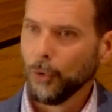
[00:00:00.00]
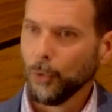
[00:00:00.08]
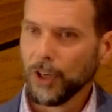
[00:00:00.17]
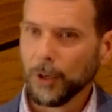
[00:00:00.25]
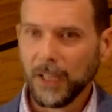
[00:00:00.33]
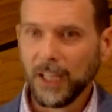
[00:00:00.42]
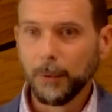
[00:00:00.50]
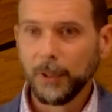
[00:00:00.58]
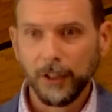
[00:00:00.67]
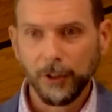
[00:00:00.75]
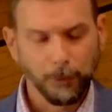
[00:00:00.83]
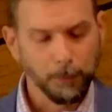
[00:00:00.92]
When a
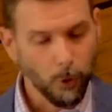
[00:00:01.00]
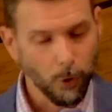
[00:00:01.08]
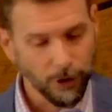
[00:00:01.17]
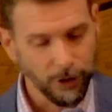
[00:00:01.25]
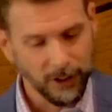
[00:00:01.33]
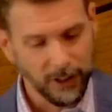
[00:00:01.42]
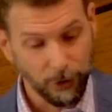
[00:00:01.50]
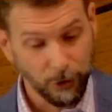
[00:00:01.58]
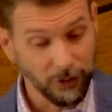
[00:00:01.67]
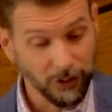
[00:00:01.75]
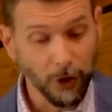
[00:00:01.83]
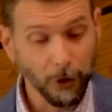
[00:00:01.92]
baby is born, if
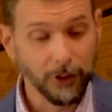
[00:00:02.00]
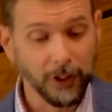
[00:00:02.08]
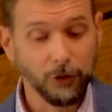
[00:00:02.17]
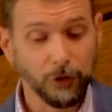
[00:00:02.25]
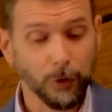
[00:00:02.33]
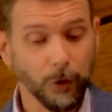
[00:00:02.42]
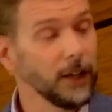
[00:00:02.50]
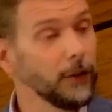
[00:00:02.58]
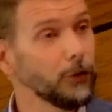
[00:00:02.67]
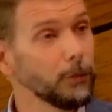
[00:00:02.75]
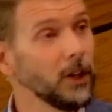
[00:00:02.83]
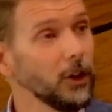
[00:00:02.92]
she's healthy, she
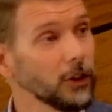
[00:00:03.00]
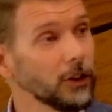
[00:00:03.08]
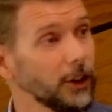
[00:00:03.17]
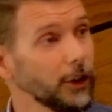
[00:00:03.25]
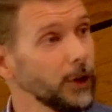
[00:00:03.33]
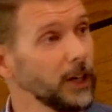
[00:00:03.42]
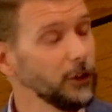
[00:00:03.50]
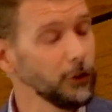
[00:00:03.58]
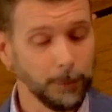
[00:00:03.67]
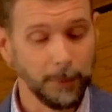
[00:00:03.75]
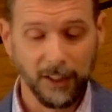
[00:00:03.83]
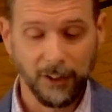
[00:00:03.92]
craves milk on a
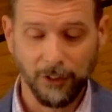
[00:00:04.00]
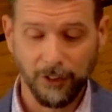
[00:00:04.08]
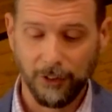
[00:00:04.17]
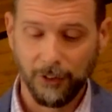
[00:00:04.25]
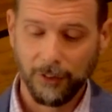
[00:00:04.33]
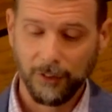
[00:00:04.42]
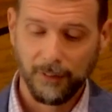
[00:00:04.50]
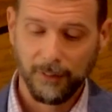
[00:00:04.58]
regular basis.